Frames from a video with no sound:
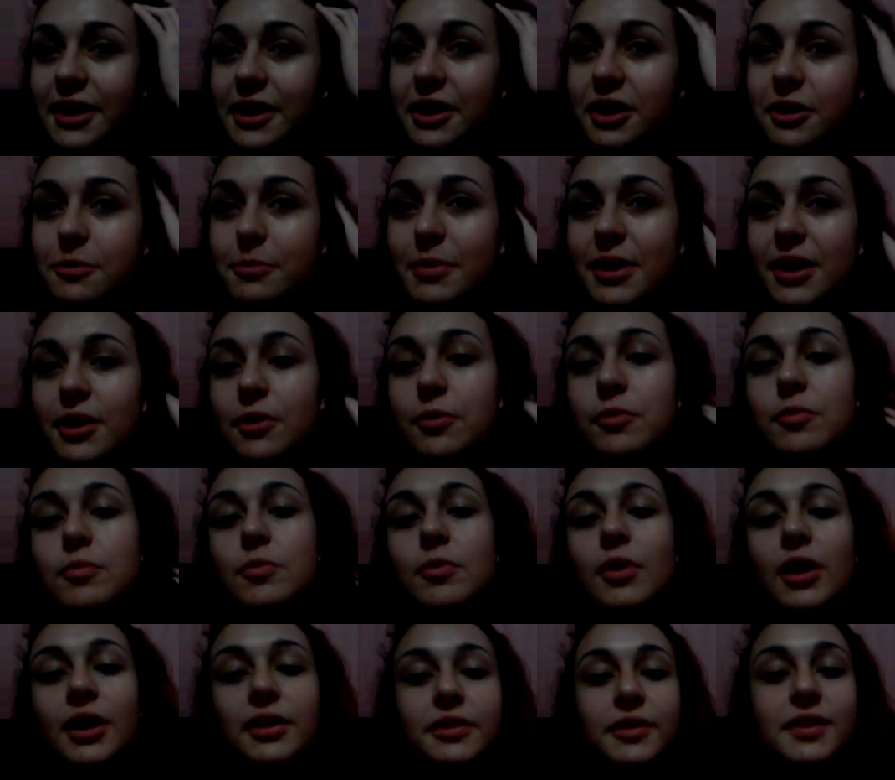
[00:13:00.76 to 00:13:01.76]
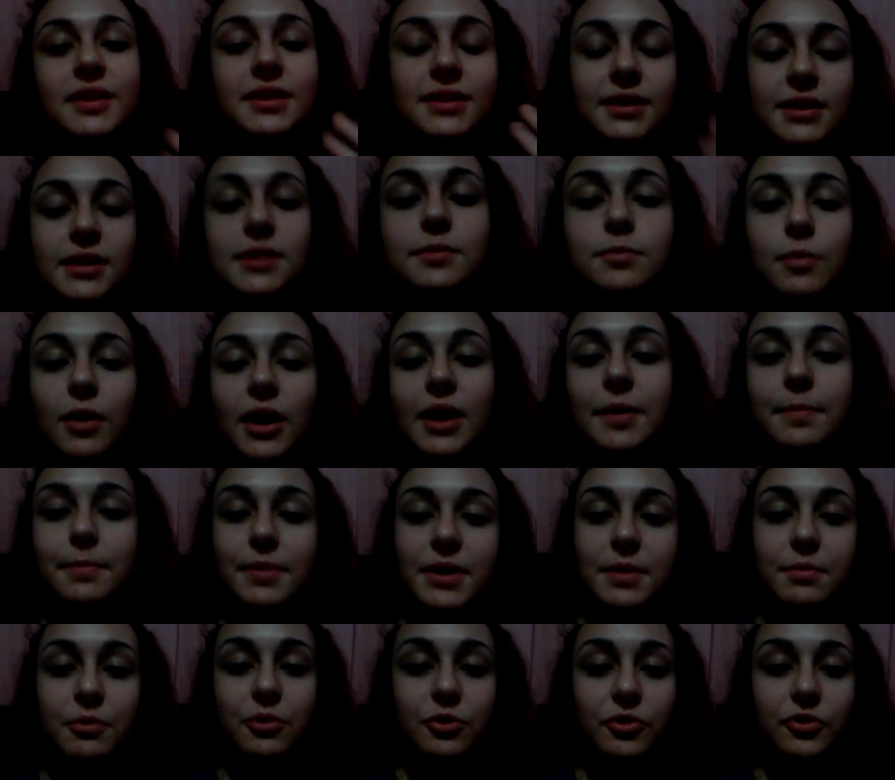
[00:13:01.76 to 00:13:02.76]
no matter what, this is why
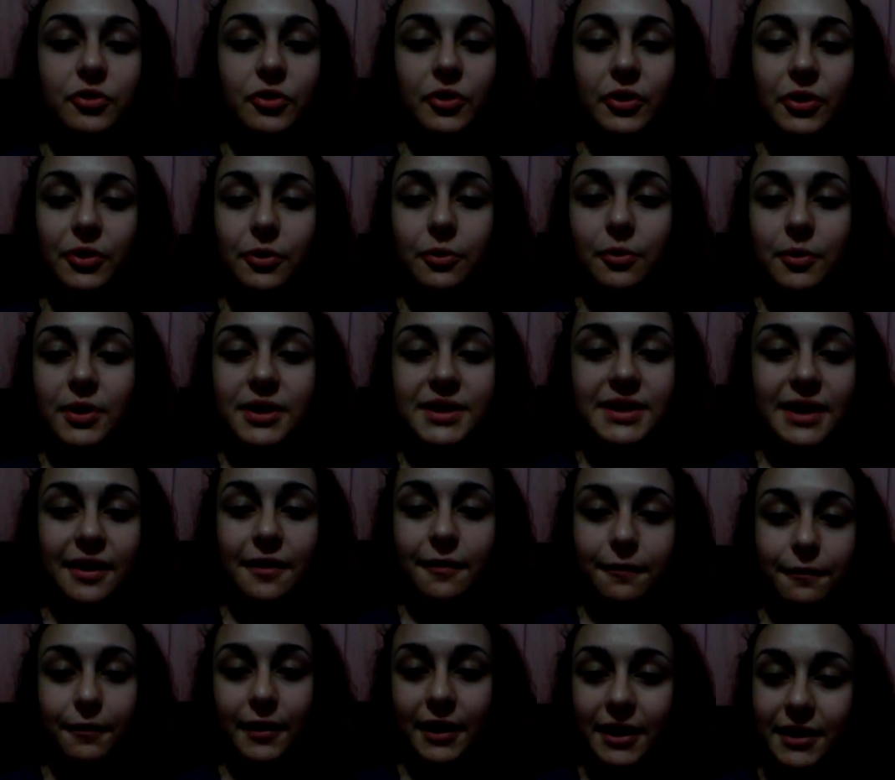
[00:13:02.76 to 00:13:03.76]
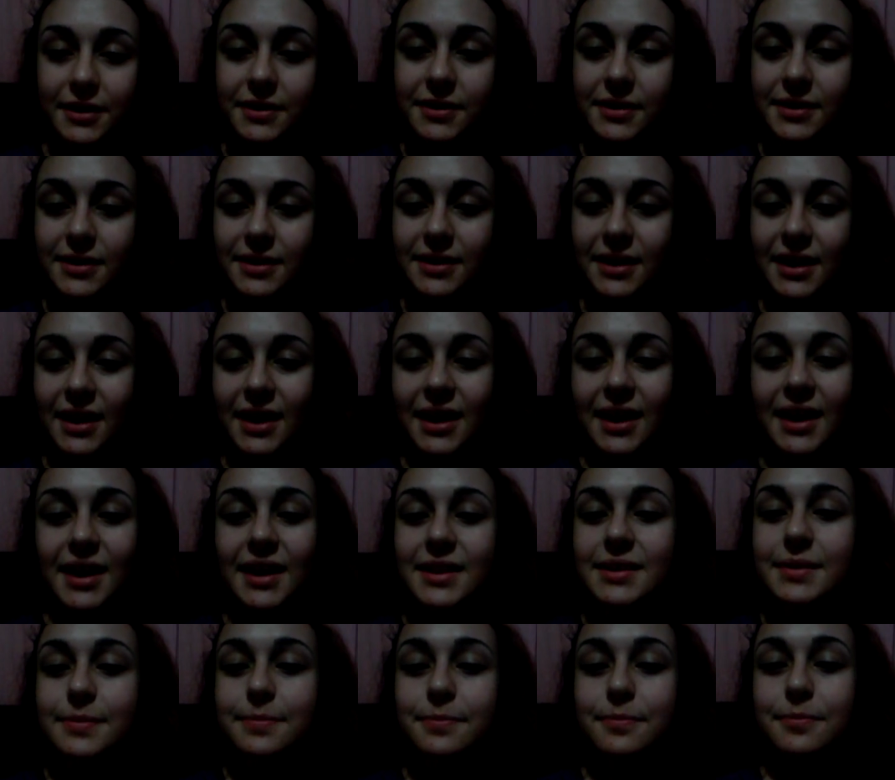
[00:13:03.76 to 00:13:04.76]
people don't always have friends,
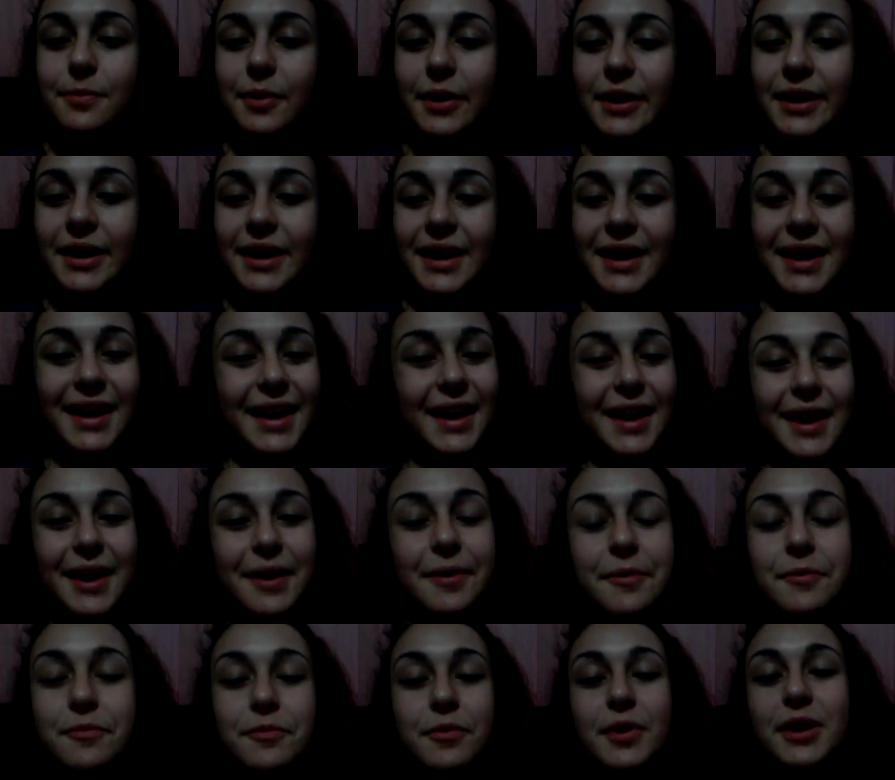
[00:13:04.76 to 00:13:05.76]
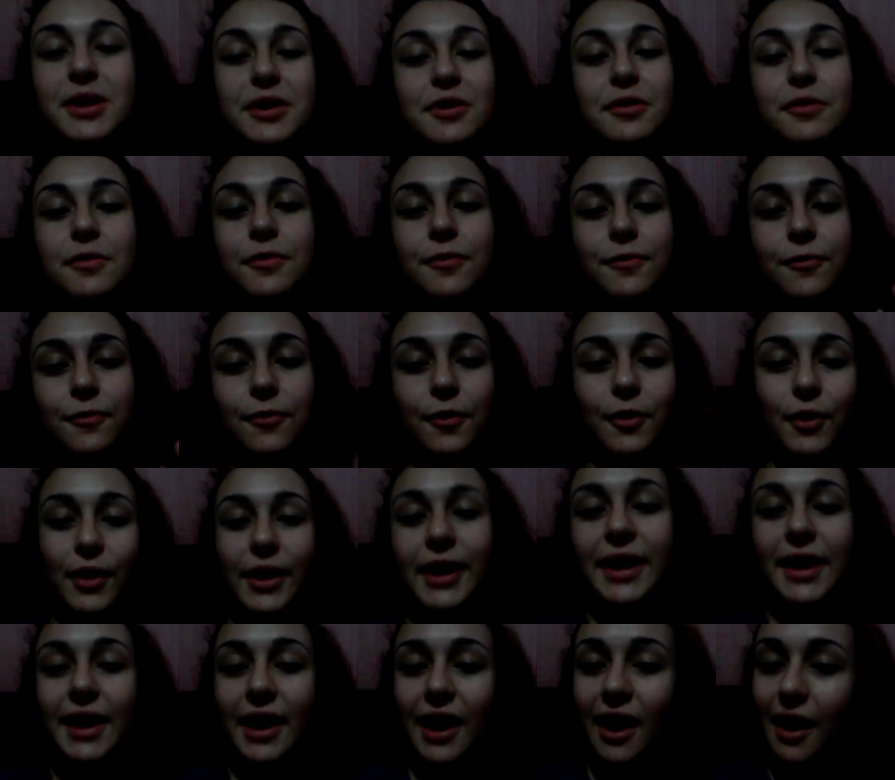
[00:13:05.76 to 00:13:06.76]
is when you're
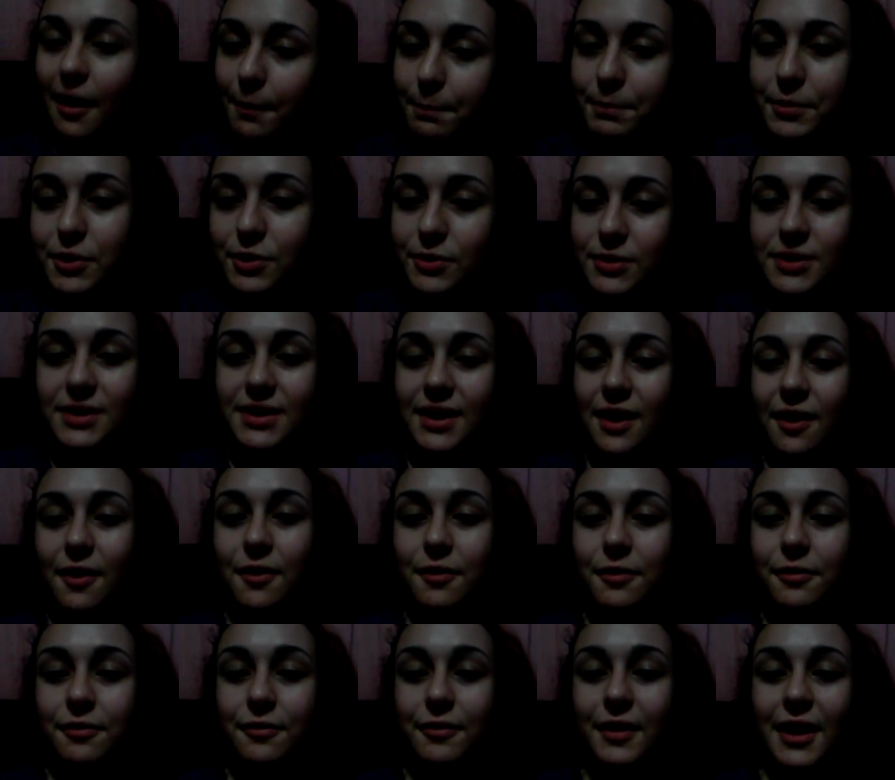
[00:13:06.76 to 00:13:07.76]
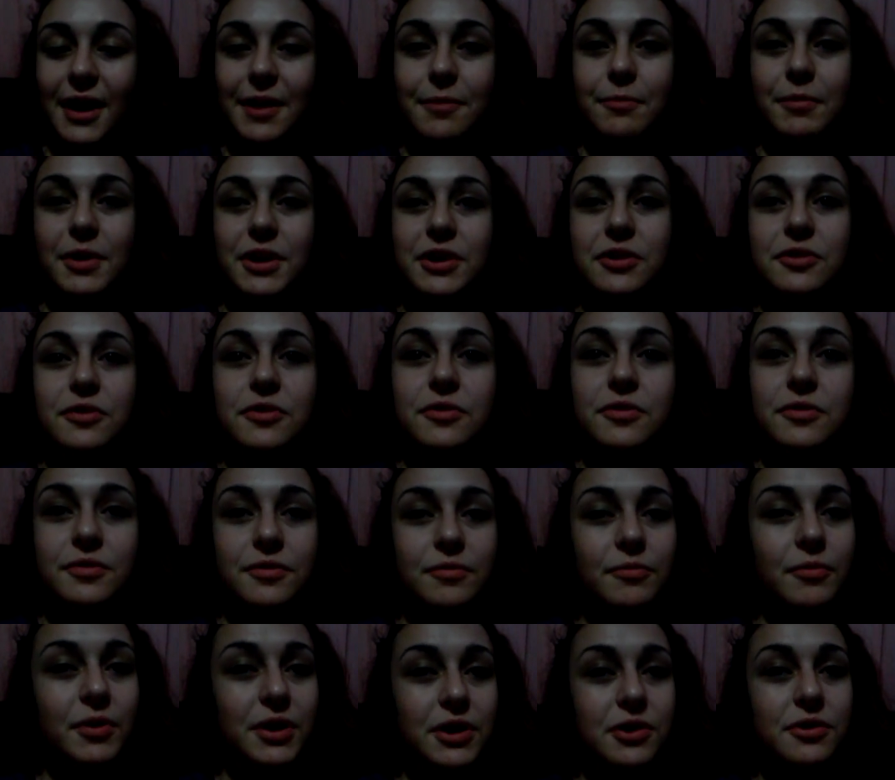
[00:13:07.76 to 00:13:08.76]
fully up yourself, and when
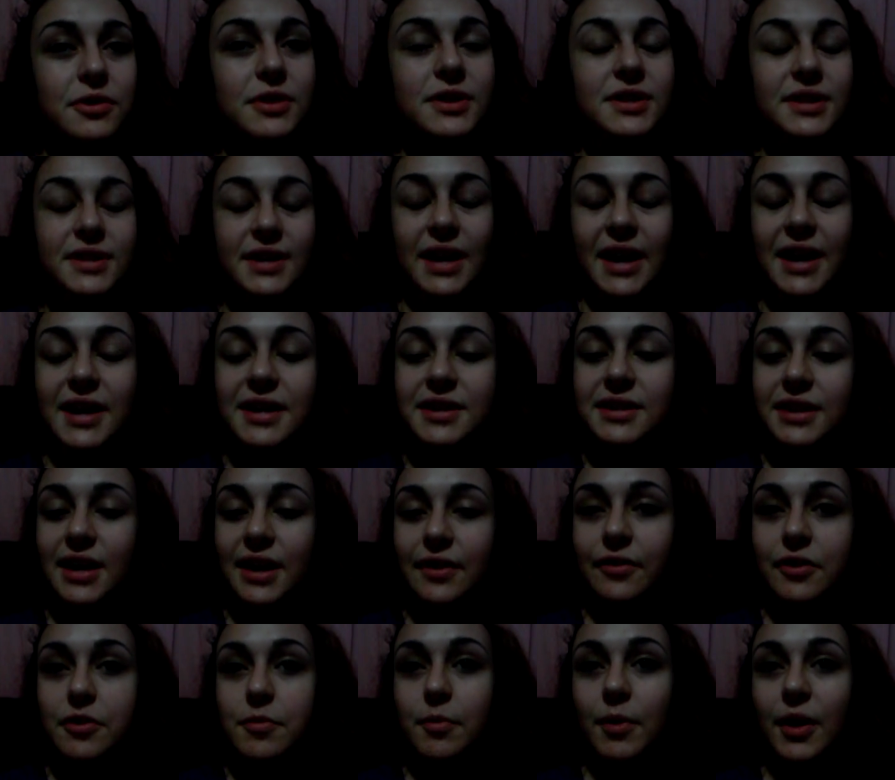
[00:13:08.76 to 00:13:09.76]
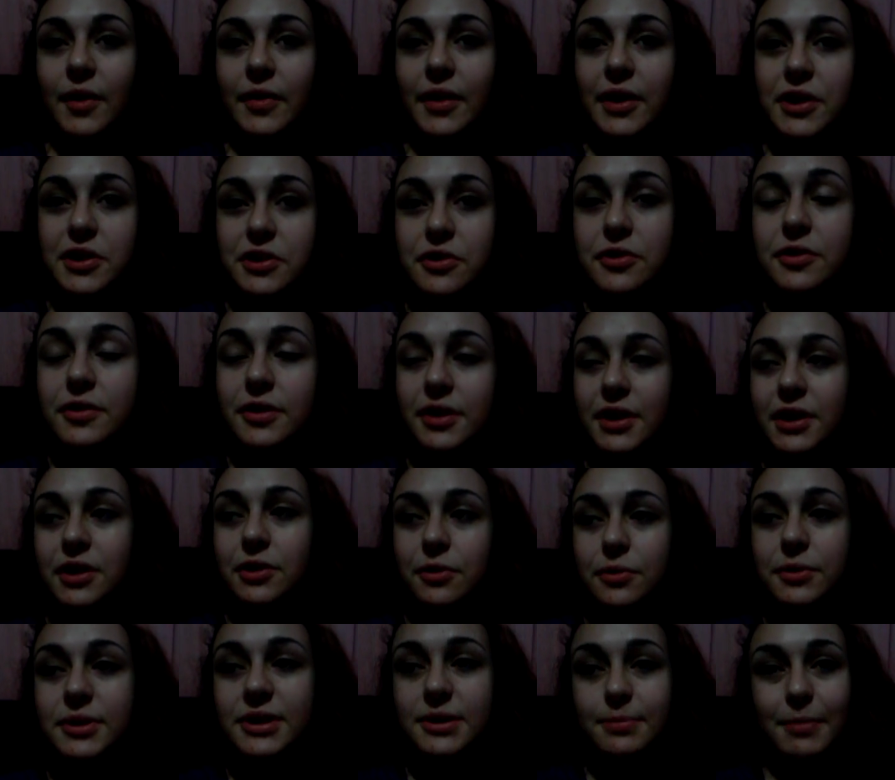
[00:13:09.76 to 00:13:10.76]
you say to everyone that you think you're
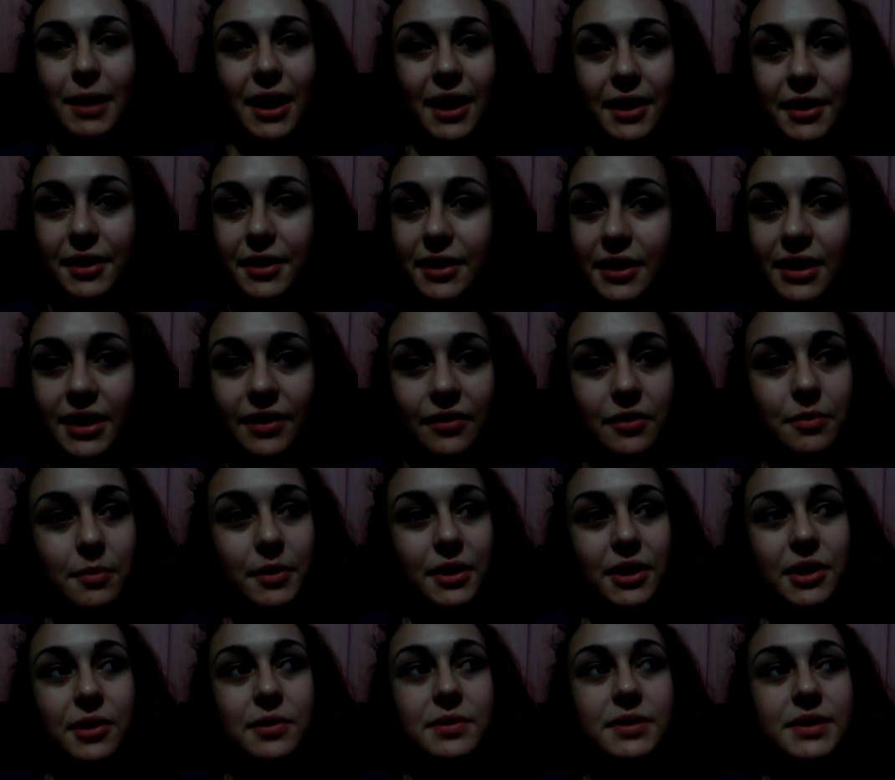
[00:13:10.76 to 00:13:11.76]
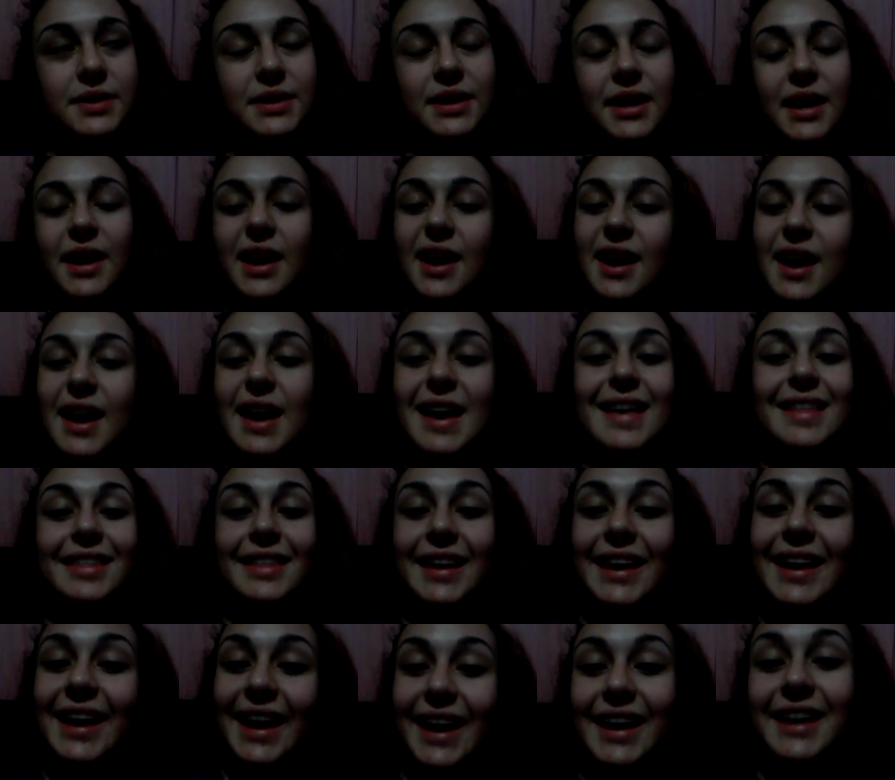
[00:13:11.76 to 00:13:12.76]
smarter than everyone else, they
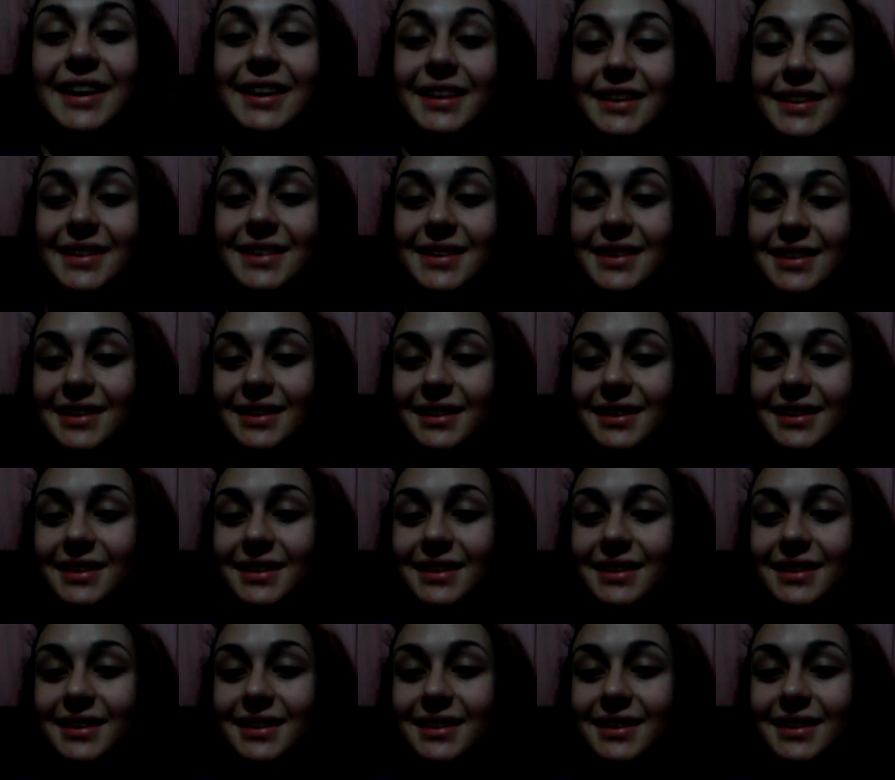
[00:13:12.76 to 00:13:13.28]
hate it.